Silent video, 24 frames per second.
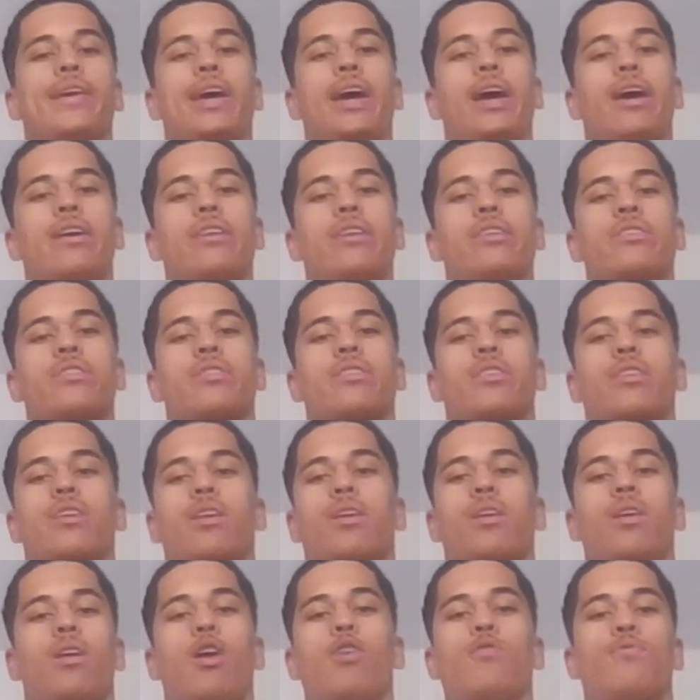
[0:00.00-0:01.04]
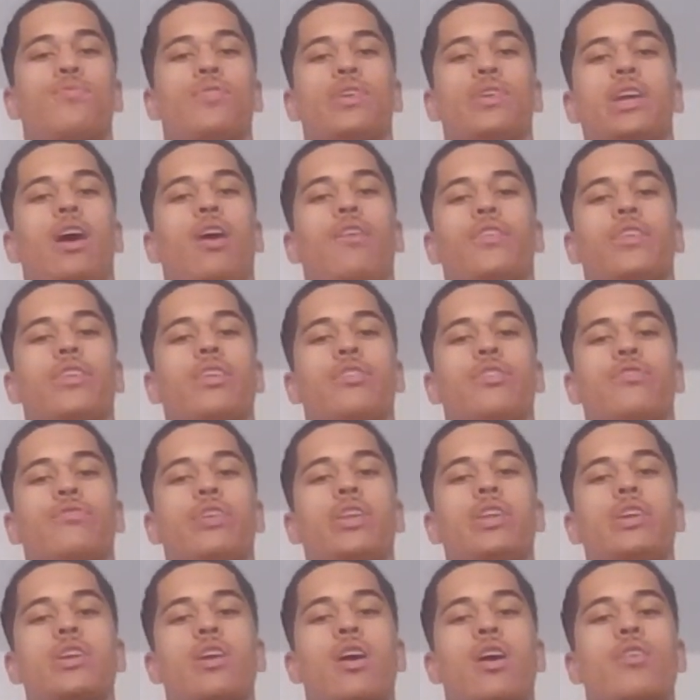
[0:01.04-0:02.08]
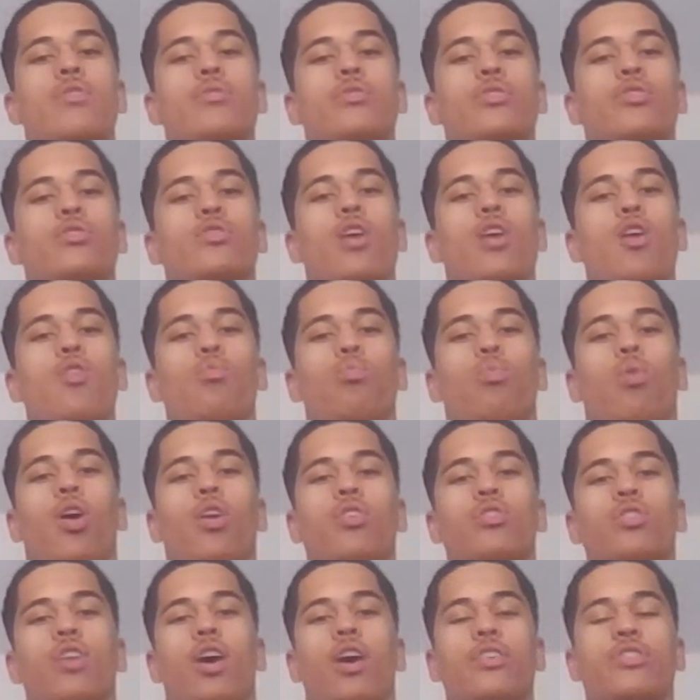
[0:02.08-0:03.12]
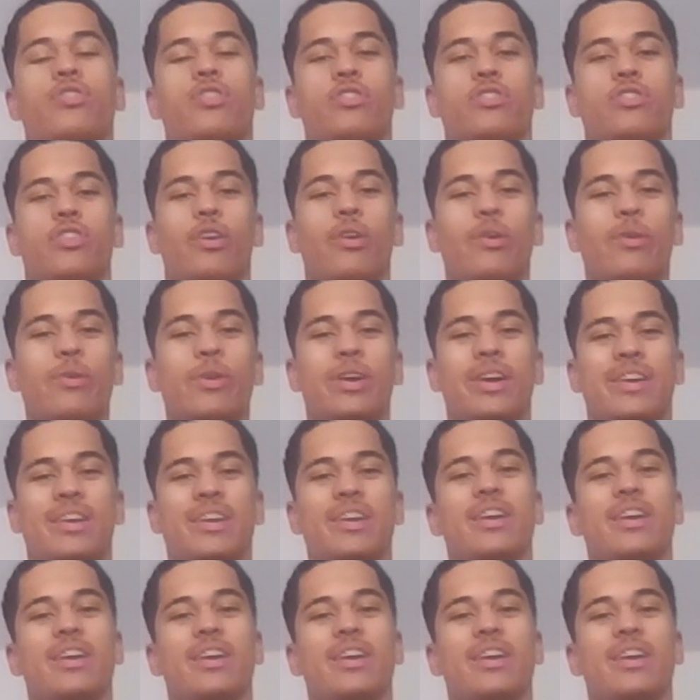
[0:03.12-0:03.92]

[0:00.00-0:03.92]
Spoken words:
And hopefully after this video, you know what not to do